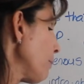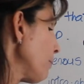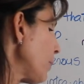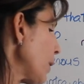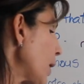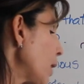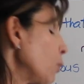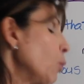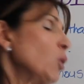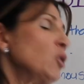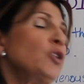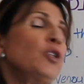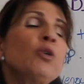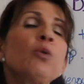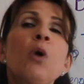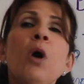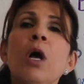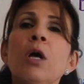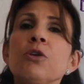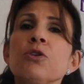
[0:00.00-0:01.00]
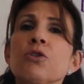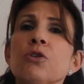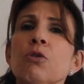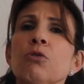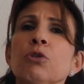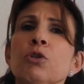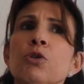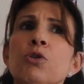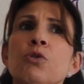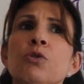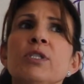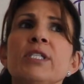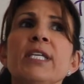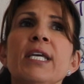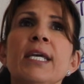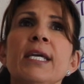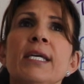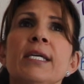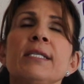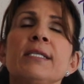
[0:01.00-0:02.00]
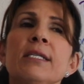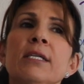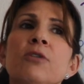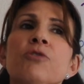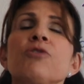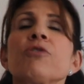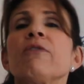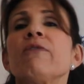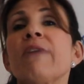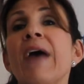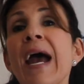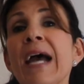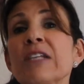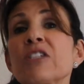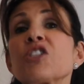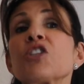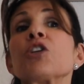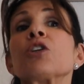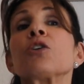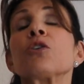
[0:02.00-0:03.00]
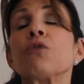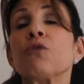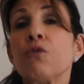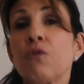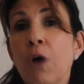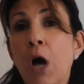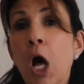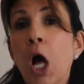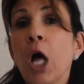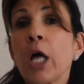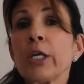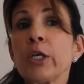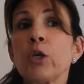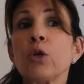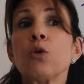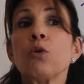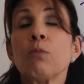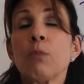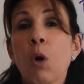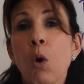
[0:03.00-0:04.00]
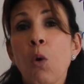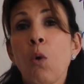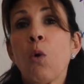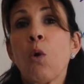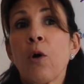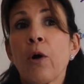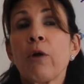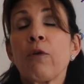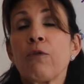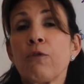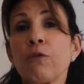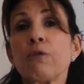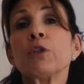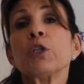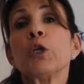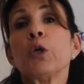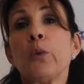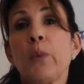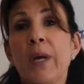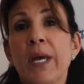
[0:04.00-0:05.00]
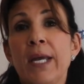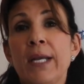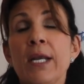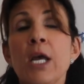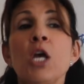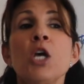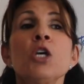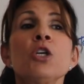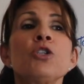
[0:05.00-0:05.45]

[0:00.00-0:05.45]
but what you also lose is intravascular volume or fluid.